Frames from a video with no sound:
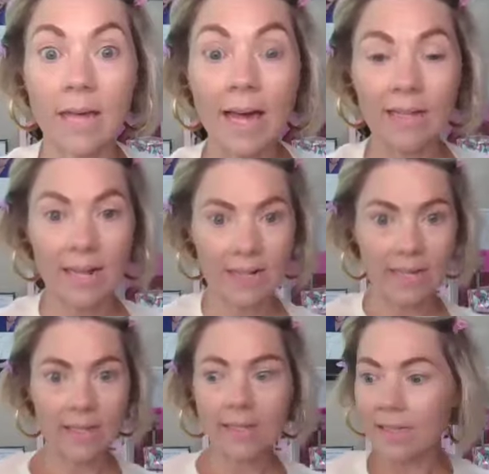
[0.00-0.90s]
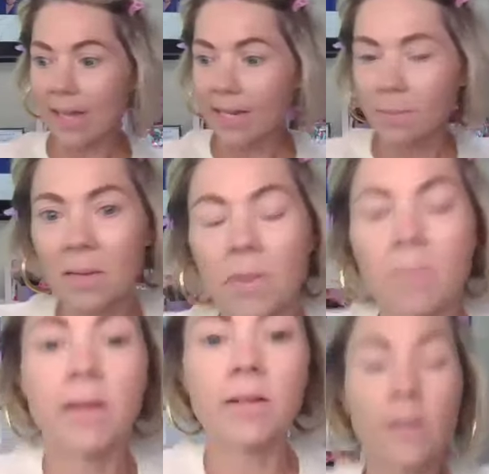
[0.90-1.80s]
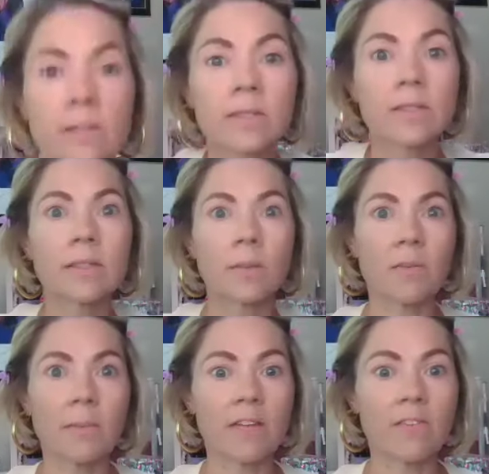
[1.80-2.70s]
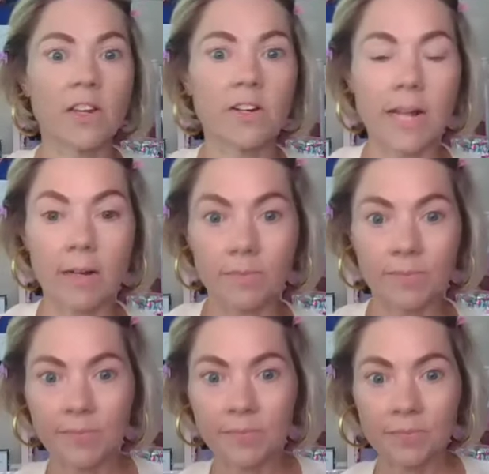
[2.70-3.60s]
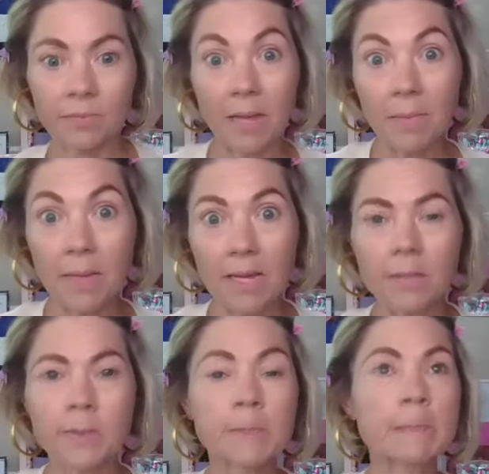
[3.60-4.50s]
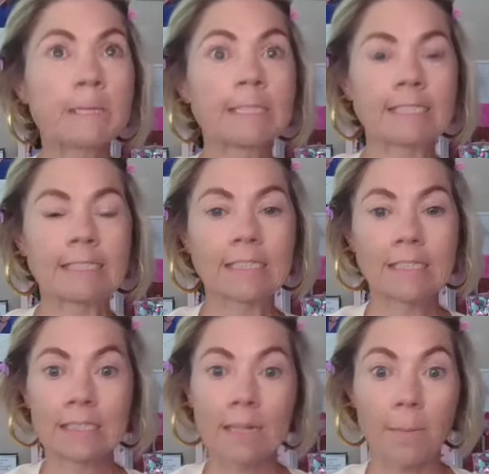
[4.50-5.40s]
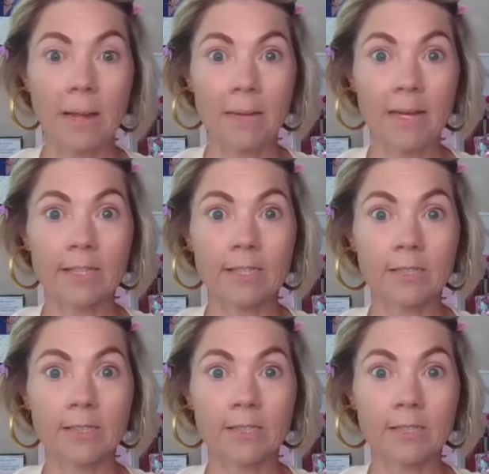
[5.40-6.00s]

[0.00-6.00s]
that lighting. I think that lighting may be better. We may have figured it out. Maybe? Maybe.